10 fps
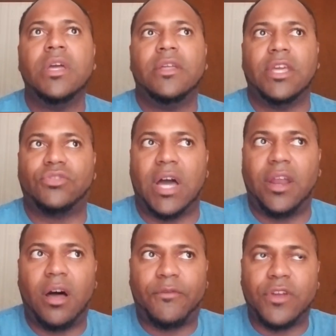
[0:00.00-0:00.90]
They tried to
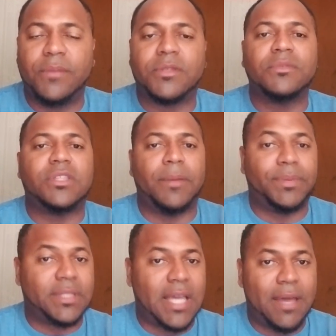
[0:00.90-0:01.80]
offer him some step
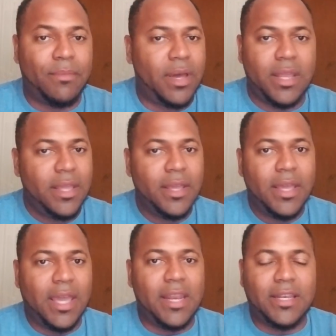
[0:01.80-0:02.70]
aside money,
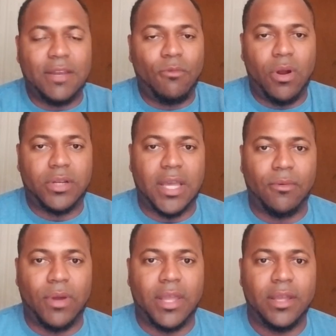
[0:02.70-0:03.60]
and it didn't work that
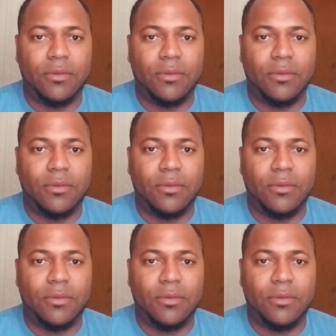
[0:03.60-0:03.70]
way.